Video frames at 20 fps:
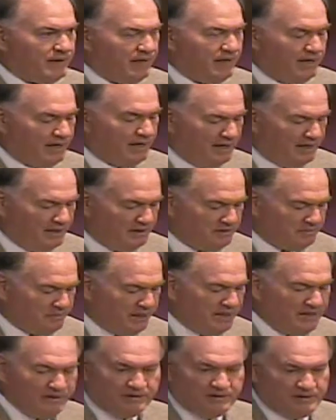And he's
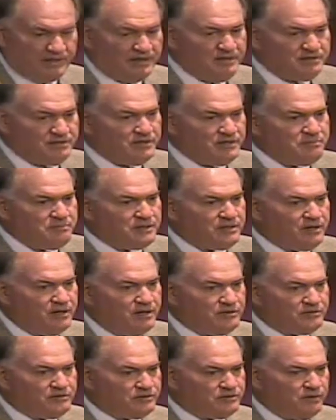made it easy
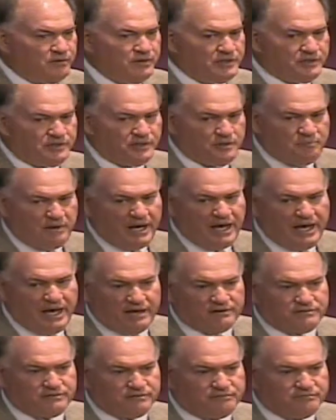because there's only two
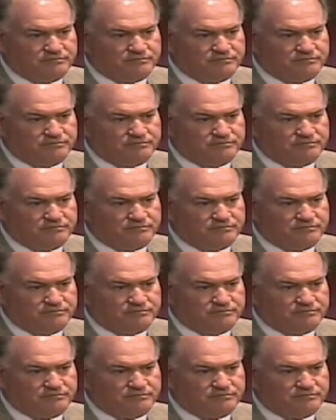paths.